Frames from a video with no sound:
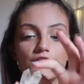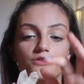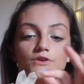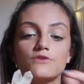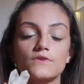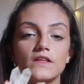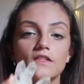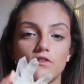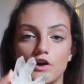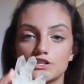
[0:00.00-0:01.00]
3 really
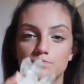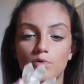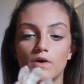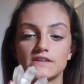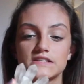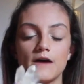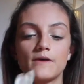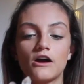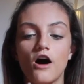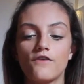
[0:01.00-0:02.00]
large points
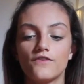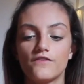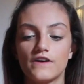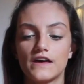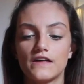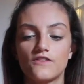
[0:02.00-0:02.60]
coming off of it.